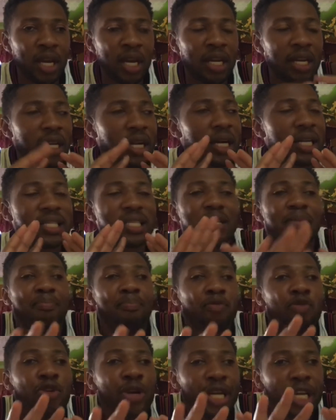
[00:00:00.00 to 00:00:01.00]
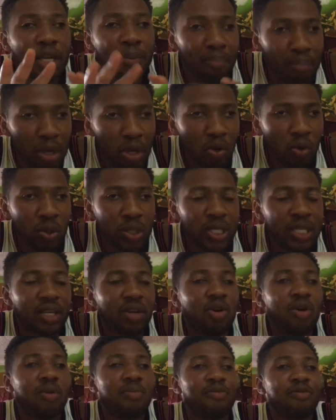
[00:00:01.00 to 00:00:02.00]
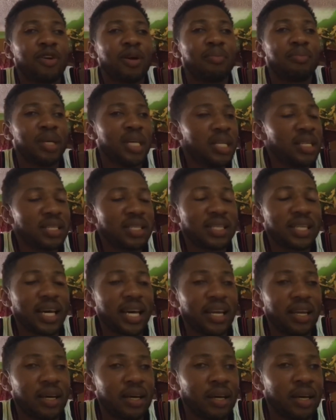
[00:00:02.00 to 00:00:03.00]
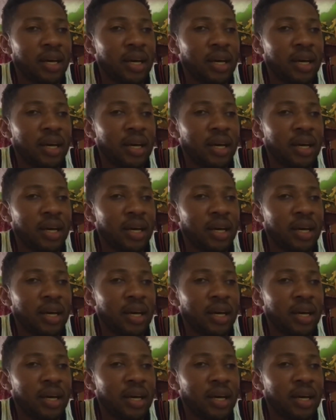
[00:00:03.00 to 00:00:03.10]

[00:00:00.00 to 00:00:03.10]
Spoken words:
because the real beauty comes from inside.